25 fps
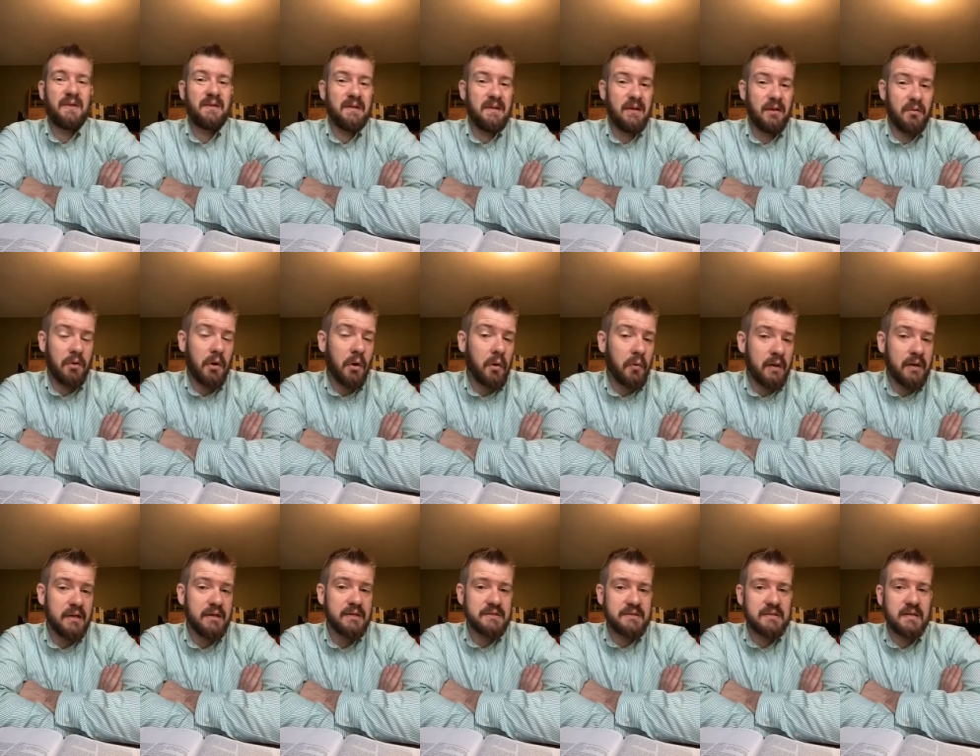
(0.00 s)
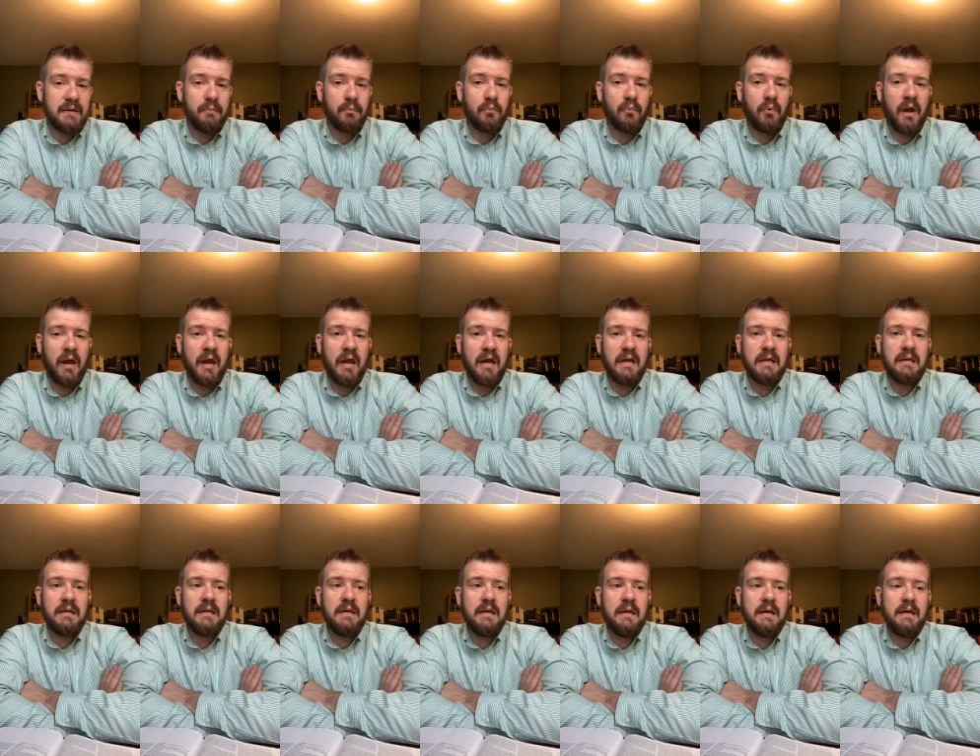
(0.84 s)
Nero is in
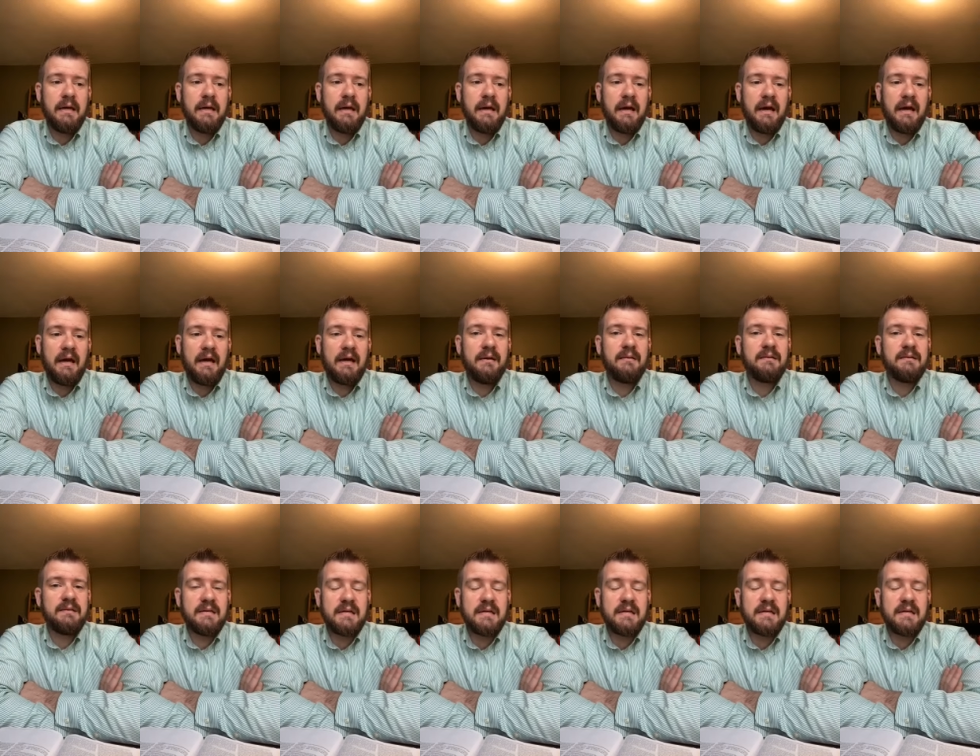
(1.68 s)
reign, and